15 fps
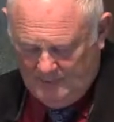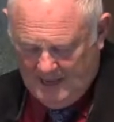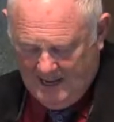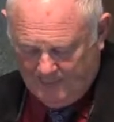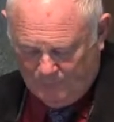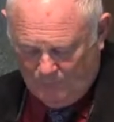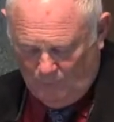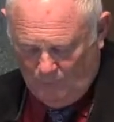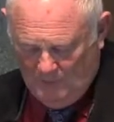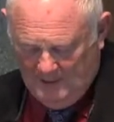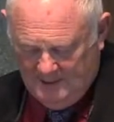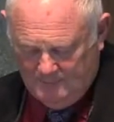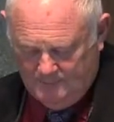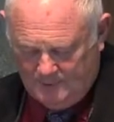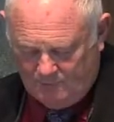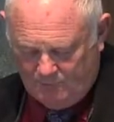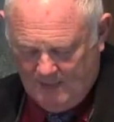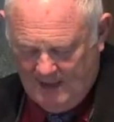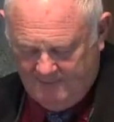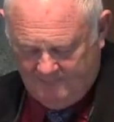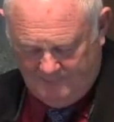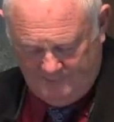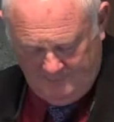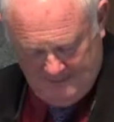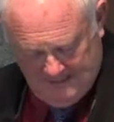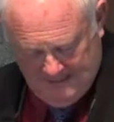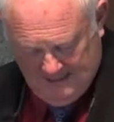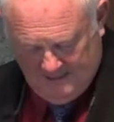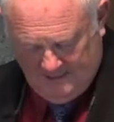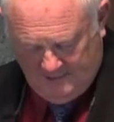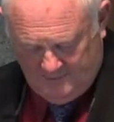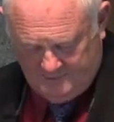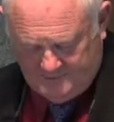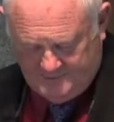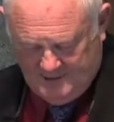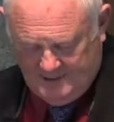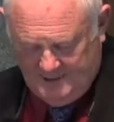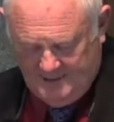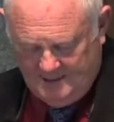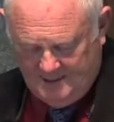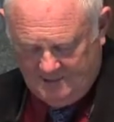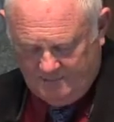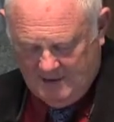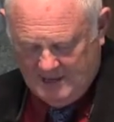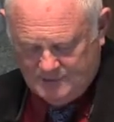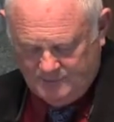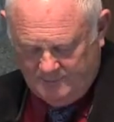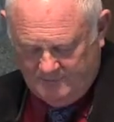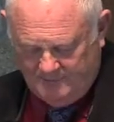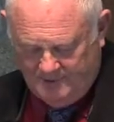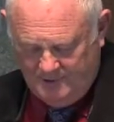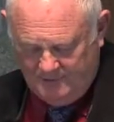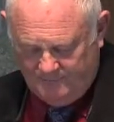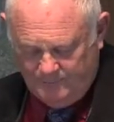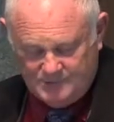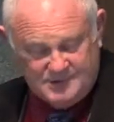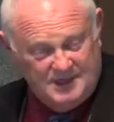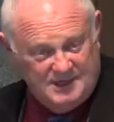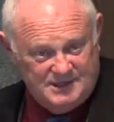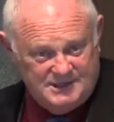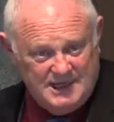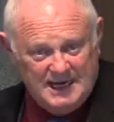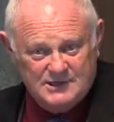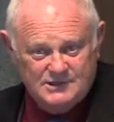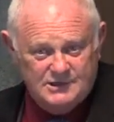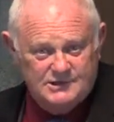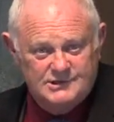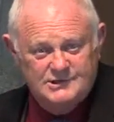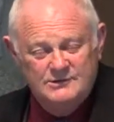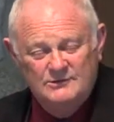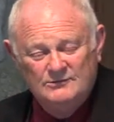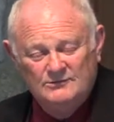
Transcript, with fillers: Admiral William McRaven, who's the uh, graduate at the University of Texas,